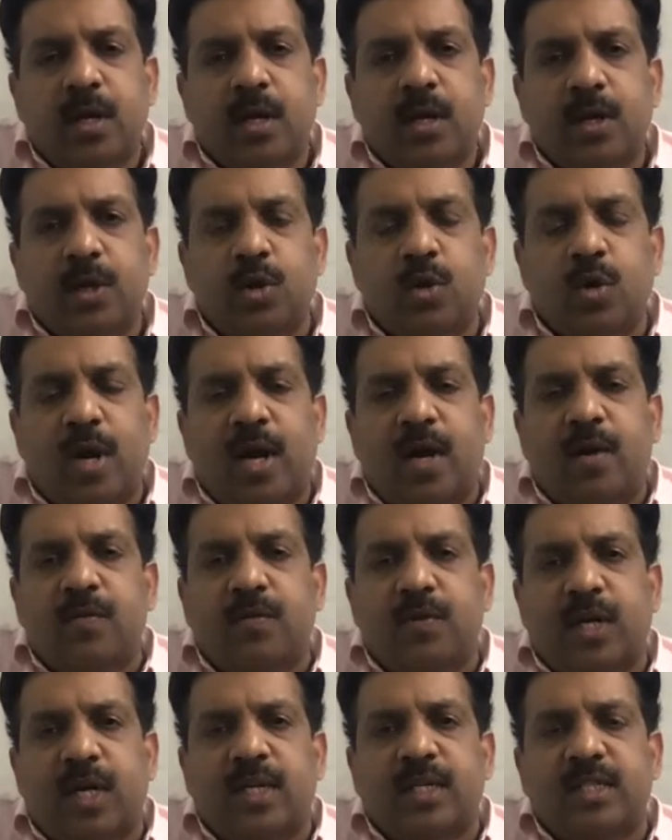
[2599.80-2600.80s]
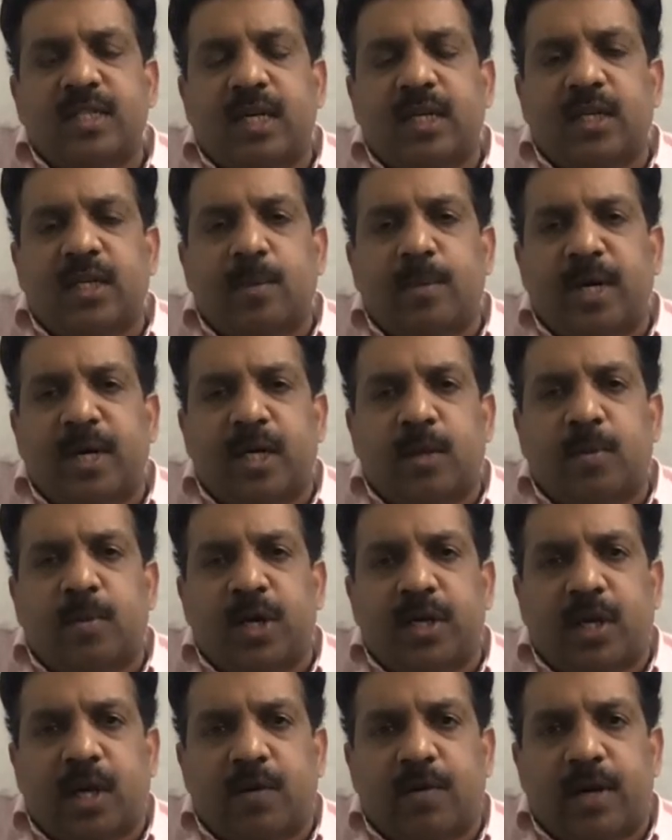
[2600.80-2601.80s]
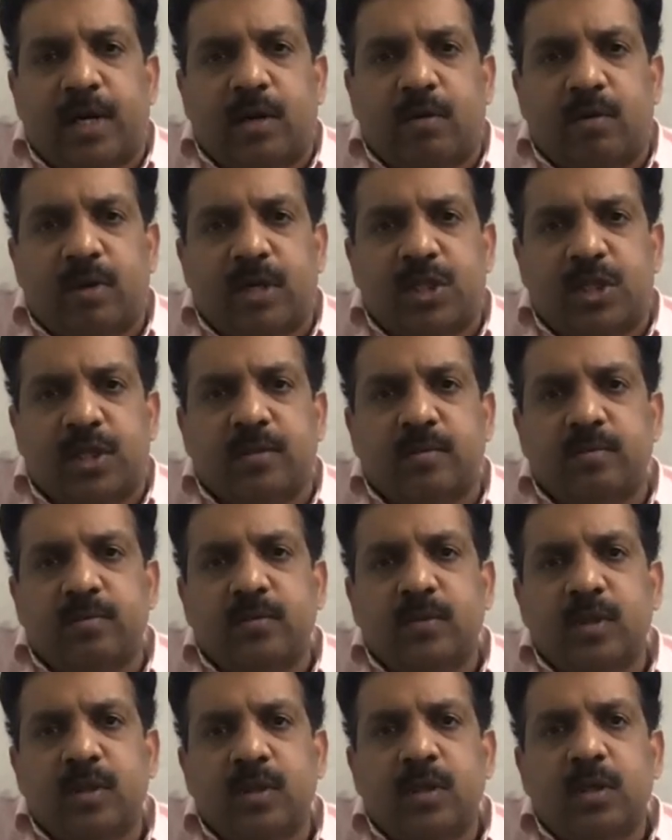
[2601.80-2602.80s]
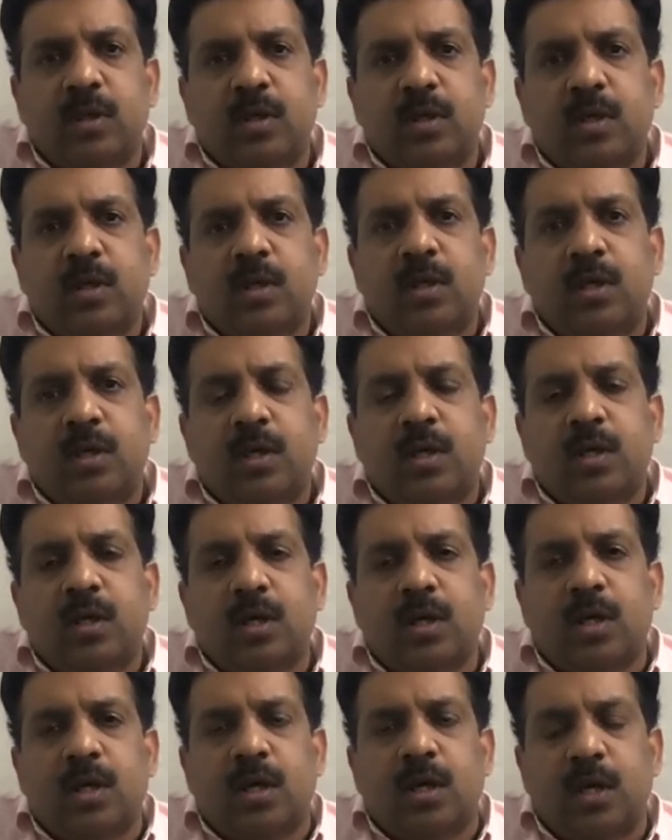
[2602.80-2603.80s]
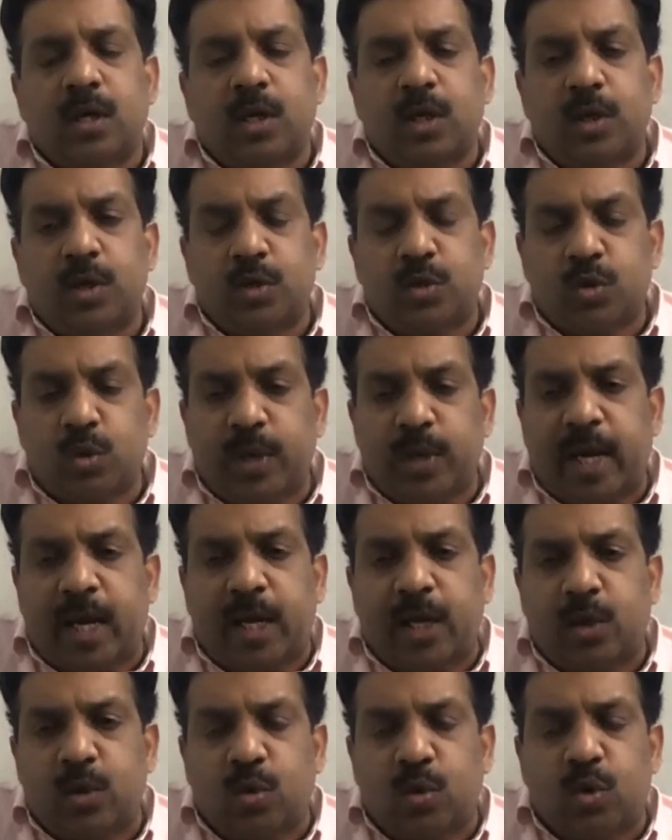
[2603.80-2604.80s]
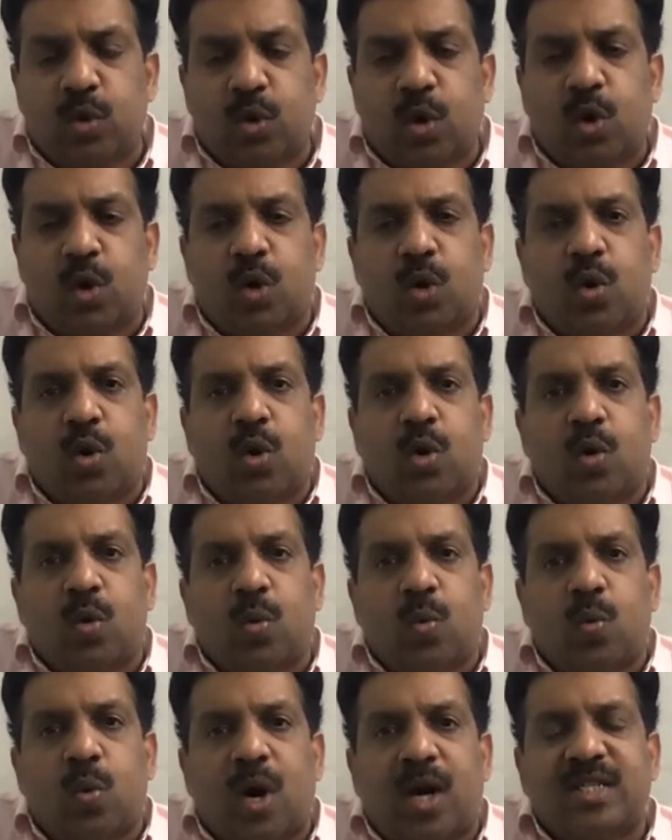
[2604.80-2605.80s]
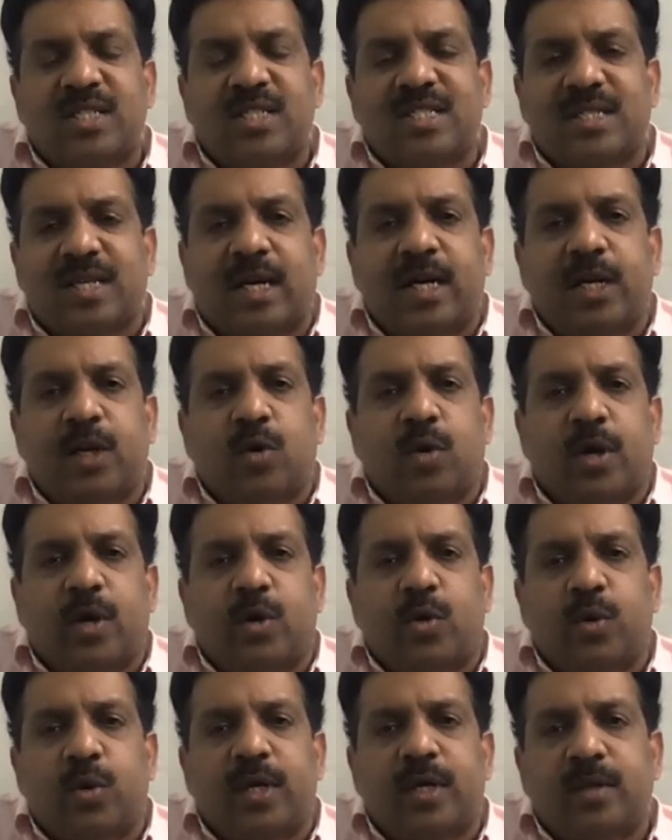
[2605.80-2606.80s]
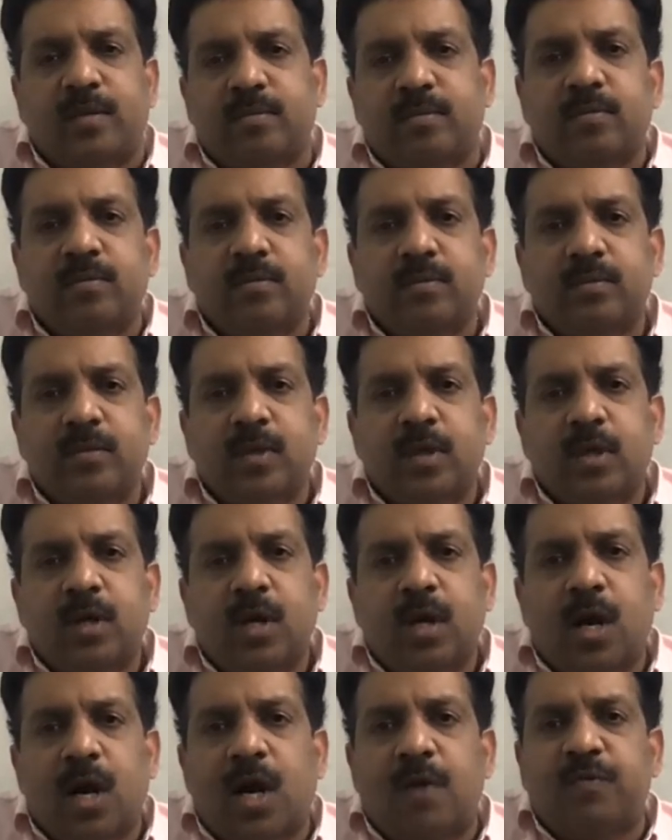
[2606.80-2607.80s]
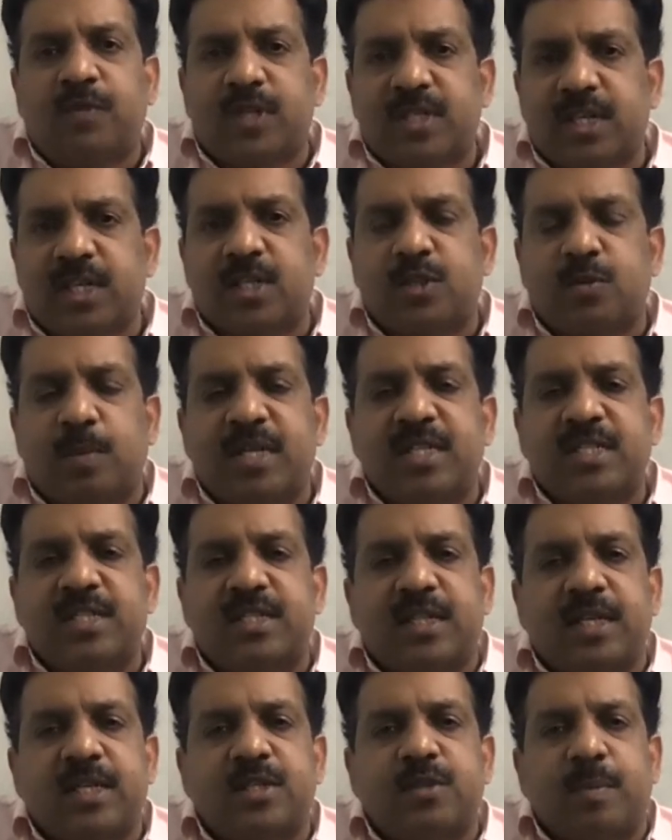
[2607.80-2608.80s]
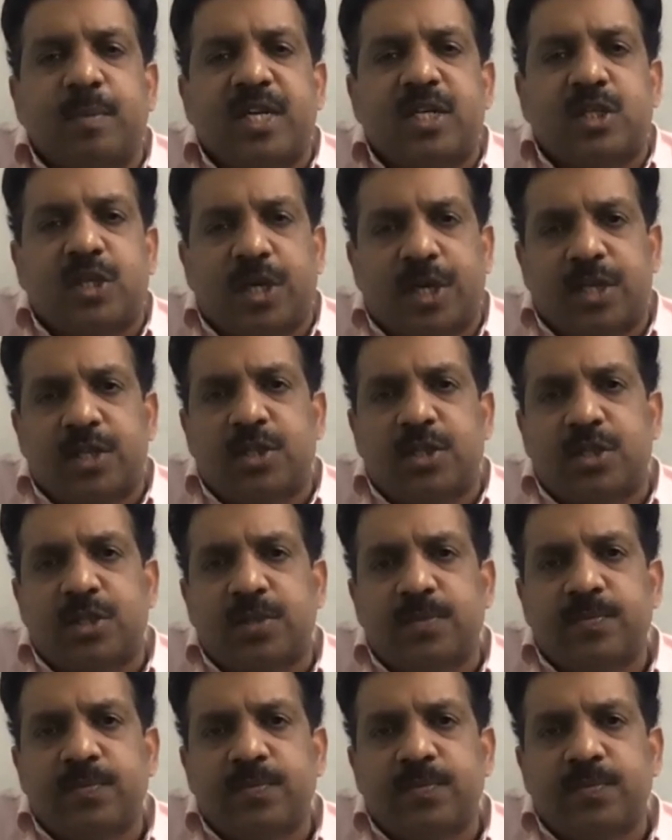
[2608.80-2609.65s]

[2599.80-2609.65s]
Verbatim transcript: you have done certain metabolic evaluation uh, today you don't know what study you are doing after six months things may change